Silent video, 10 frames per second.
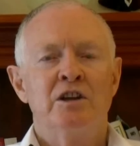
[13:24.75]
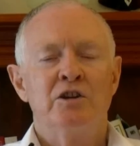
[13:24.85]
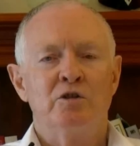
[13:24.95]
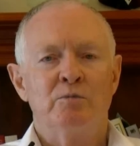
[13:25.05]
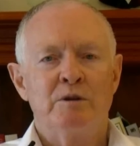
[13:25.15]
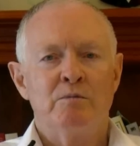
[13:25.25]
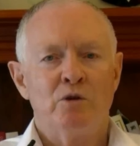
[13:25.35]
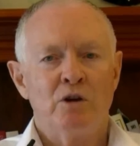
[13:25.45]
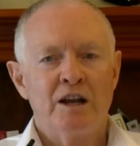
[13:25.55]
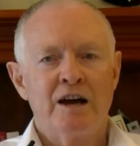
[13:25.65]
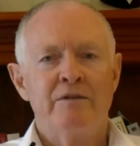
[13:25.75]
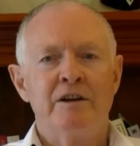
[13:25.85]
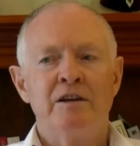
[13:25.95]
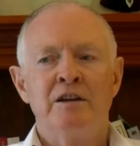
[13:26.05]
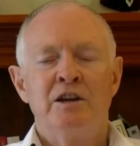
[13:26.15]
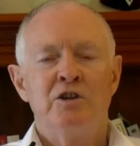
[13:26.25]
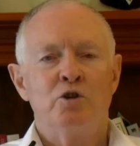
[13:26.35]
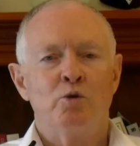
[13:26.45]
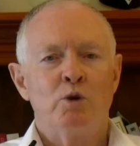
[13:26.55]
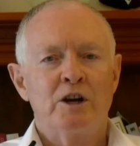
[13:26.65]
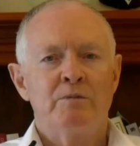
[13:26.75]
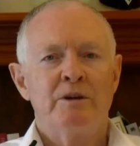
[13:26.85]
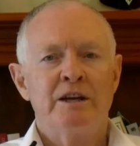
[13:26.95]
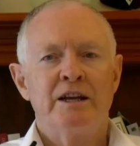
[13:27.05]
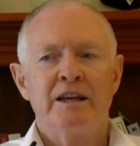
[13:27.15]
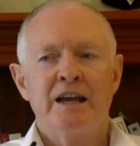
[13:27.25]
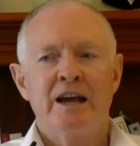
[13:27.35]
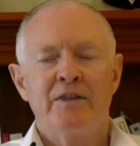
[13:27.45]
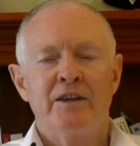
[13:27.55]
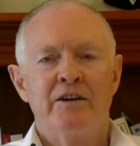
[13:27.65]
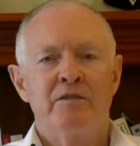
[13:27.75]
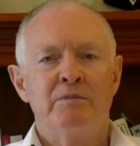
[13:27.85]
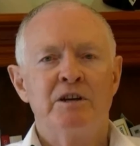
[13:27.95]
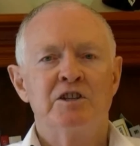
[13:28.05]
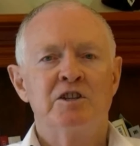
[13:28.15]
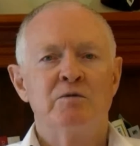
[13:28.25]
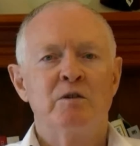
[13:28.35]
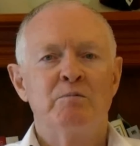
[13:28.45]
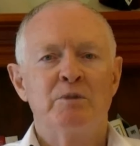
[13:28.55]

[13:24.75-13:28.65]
You'll be more loving. You'll want to be getting out there and mixing with